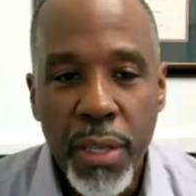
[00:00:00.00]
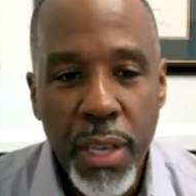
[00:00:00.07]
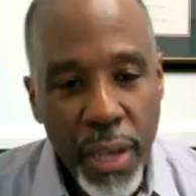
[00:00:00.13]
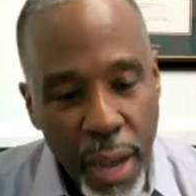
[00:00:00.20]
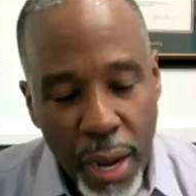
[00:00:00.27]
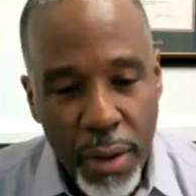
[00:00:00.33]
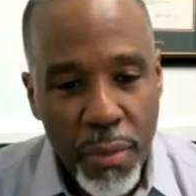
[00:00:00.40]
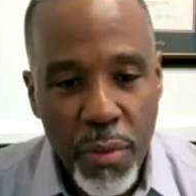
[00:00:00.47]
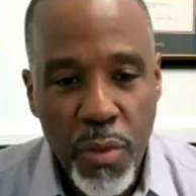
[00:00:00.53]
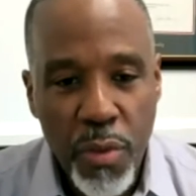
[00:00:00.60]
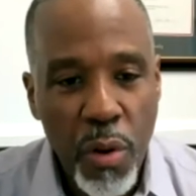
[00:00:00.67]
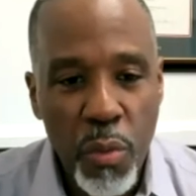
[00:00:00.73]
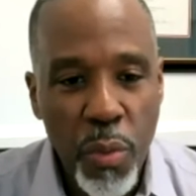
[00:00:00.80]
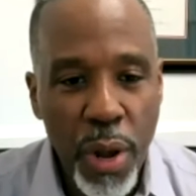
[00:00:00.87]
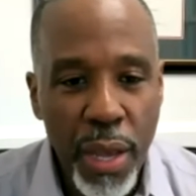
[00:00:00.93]
Get out of your
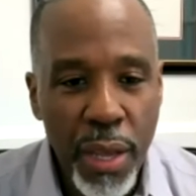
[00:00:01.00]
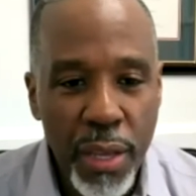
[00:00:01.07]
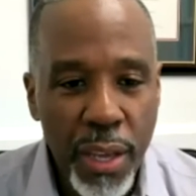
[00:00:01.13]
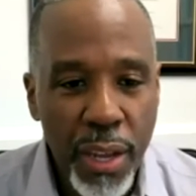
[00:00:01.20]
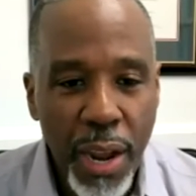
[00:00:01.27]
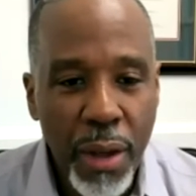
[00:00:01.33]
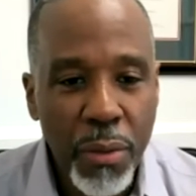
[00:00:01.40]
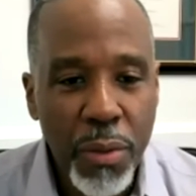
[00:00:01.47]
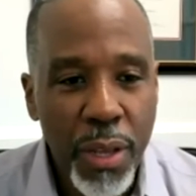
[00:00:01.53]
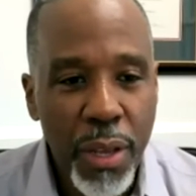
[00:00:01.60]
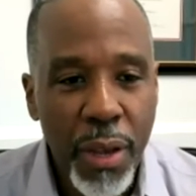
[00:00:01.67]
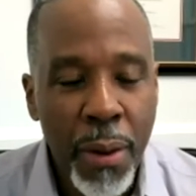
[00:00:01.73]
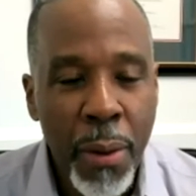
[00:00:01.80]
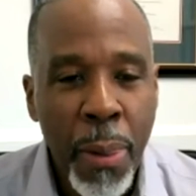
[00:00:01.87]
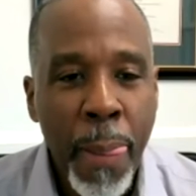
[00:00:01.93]
own way and get out
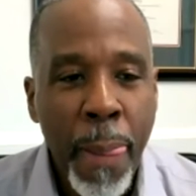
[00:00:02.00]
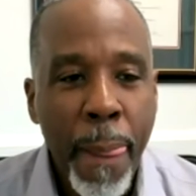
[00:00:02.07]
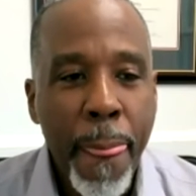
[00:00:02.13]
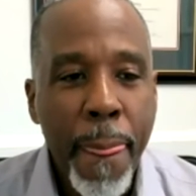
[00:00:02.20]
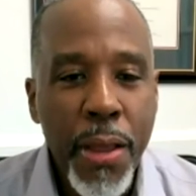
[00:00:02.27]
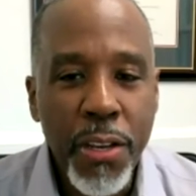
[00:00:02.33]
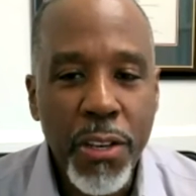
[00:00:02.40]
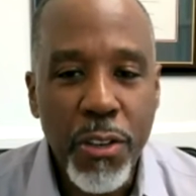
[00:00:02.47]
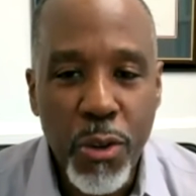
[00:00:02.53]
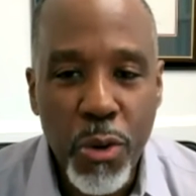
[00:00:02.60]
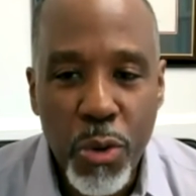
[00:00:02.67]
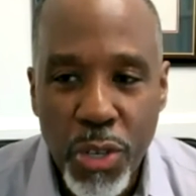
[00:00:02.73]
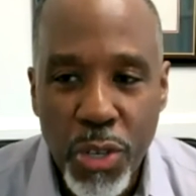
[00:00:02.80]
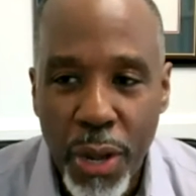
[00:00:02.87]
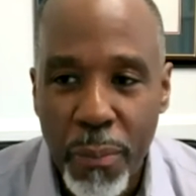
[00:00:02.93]
there and
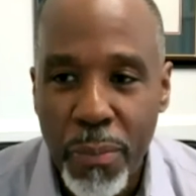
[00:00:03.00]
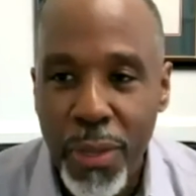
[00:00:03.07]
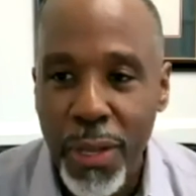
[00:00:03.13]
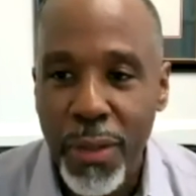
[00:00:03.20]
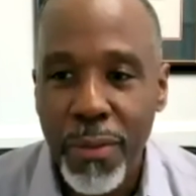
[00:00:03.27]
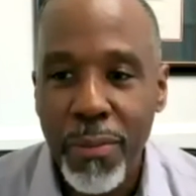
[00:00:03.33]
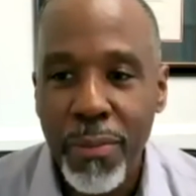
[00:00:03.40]
do something.